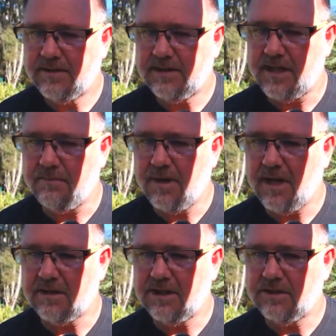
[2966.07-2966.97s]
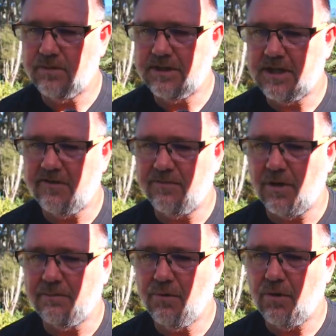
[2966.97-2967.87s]
Noah said, Mark,
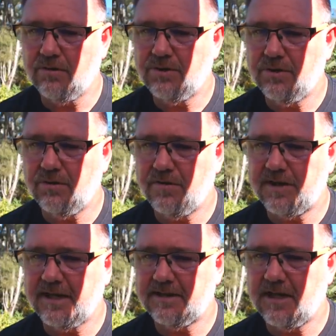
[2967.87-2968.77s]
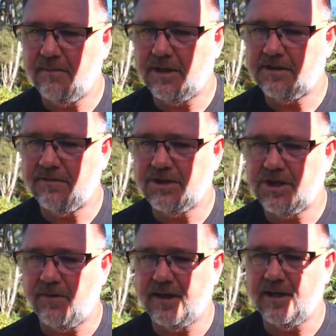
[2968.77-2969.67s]
just received my prong tool. Thanks so
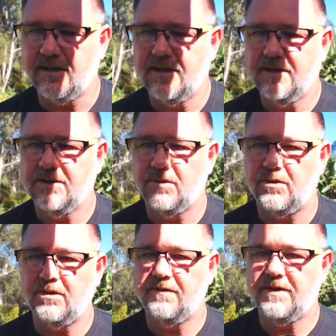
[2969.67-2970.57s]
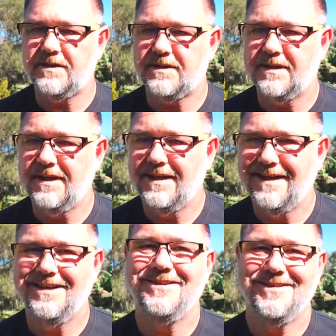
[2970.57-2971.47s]
much for showing it to all of
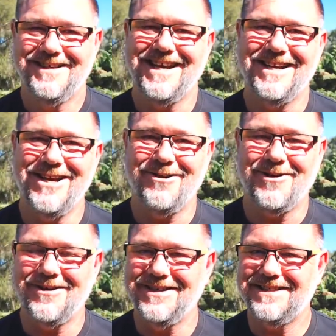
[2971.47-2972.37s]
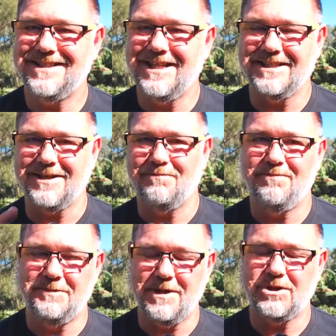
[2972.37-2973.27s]
us. Yeah, no worries. There's
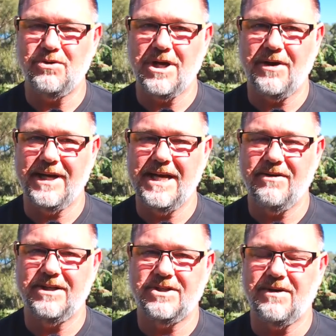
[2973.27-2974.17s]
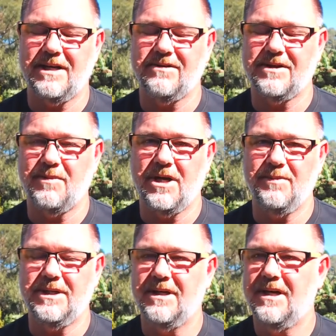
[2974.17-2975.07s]
a special going here in Australia at the
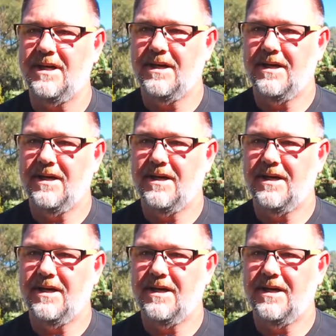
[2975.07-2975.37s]
moment.